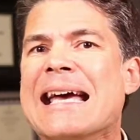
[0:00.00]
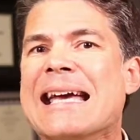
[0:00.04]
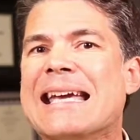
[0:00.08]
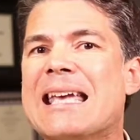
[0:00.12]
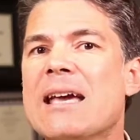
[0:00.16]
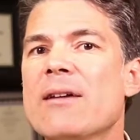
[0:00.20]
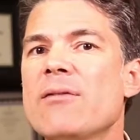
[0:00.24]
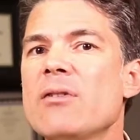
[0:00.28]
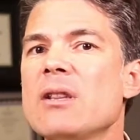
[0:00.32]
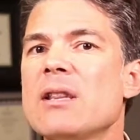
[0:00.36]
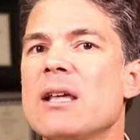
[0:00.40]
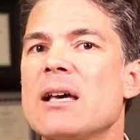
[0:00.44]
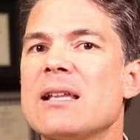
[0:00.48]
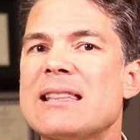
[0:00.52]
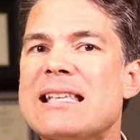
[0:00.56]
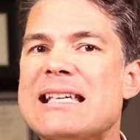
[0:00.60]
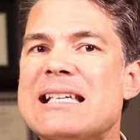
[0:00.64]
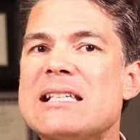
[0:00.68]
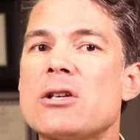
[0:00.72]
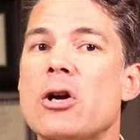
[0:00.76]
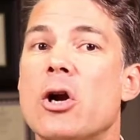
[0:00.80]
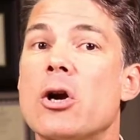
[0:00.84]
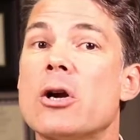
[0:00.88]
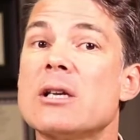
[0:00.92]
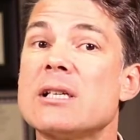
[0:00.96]
Given that
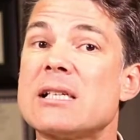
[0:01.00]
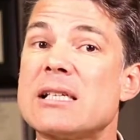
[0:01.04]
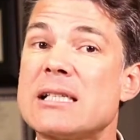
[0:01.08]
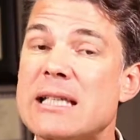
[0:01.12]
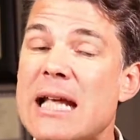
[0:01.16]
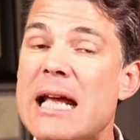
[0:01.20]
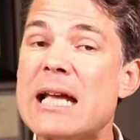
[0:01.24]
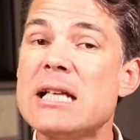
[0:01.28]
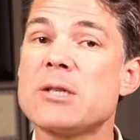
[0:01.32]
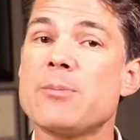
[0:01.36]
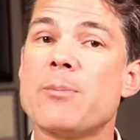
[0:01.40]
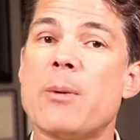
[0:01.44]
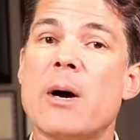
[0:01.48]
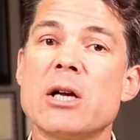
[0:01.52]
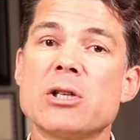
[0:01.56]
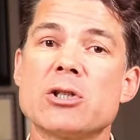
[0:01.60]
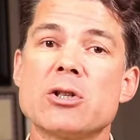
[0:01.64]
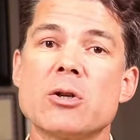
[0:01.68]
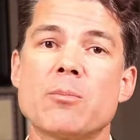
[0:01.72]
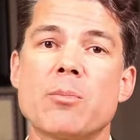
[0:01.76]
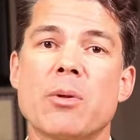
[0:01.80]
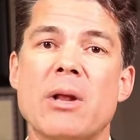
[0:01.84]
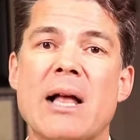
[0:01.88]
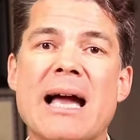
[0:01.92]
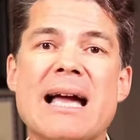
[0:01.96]
these are
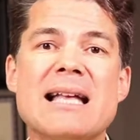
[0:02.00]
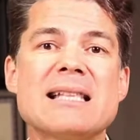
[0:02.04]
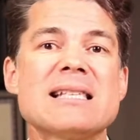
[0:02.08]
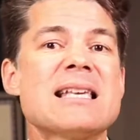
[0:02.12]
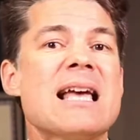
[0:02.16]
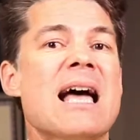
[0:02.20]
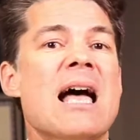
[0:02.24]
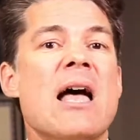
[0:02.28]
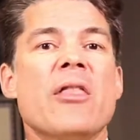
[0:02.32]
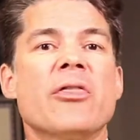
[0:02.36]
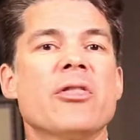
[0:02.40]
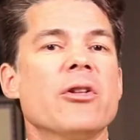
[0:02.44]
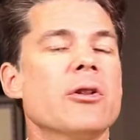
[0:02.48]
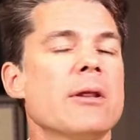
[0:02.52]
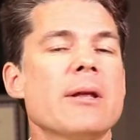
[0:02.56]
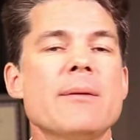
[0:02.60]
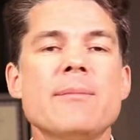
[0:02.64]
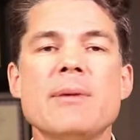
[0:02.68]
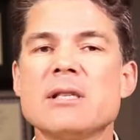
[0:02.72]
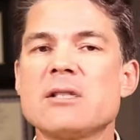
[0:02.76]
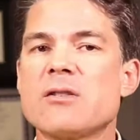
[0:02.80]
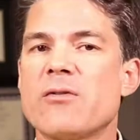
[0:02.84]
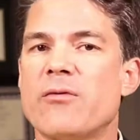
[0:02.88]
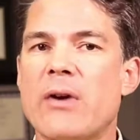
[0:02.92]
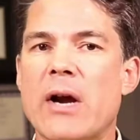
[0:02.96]
state-sponsored plans, the
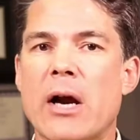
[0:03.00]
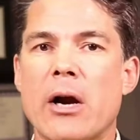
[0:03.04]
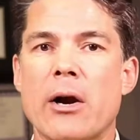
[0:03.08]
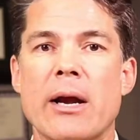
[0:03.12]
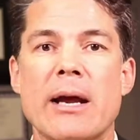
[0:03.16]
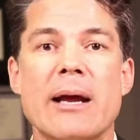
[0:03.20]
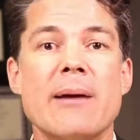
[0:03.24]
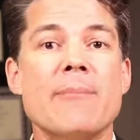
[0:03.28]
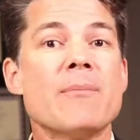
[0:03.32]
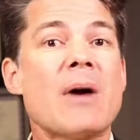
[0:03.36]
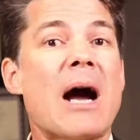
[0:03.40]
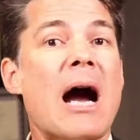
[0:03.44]
limits vary.